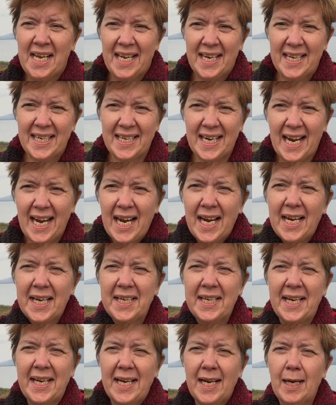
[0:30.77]
And
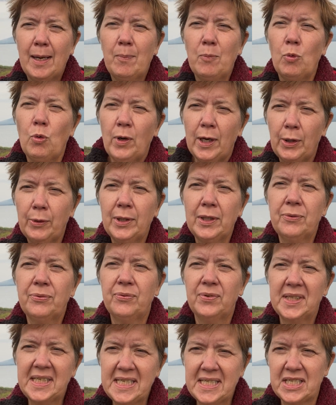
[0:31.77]
I am wearing
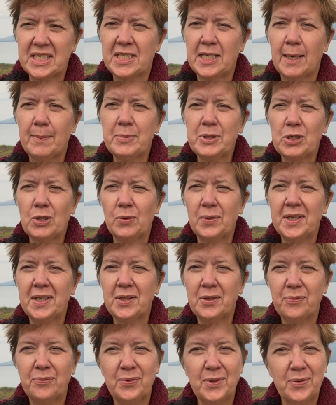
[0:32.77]
fleece, temps only in
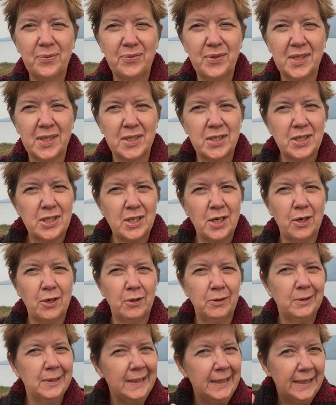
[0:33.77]
the 50s,
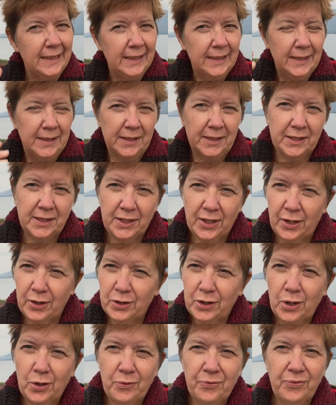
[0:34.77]
so,
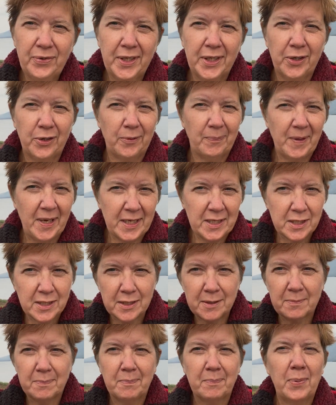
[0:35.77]
go figure.
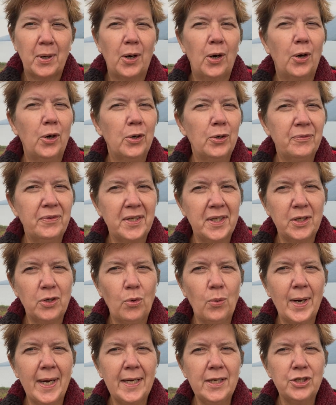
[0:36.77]
That's part of the
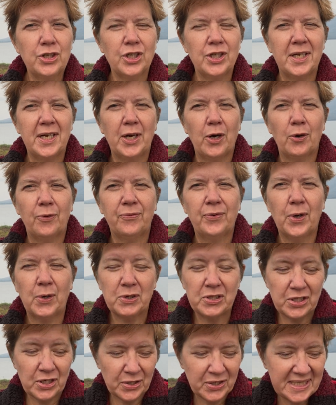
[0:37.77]
equation here,
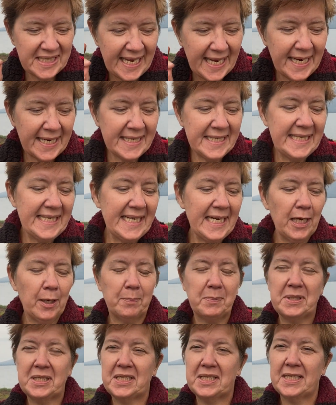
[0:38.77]
folks. So 10
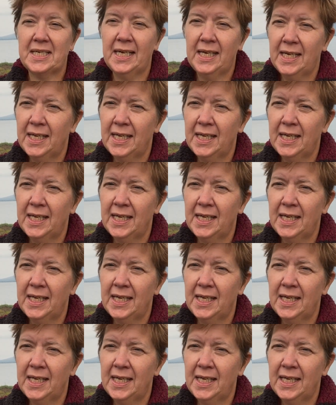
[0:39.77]
tips.